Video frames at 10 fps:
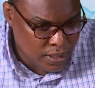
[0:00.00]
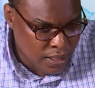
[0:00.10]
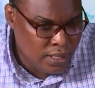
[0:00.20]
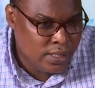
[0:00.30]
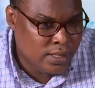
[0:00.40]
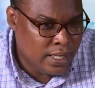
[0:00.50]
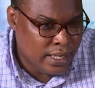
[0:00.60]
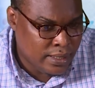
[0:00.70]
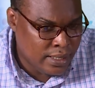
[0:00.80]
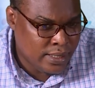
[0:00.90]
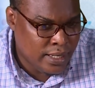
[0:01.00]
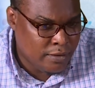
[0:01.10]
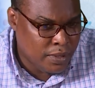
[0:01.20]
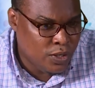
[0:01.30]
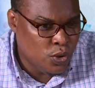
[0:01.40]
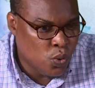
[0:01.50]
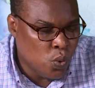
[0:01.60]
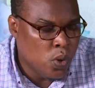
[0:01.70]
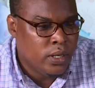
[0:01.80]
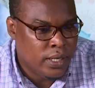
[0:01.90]
does that mean you
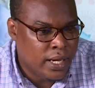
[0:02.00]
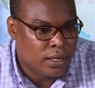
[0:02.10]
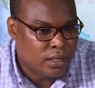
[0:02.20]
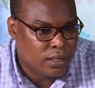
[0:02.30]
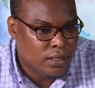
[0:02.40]
won't get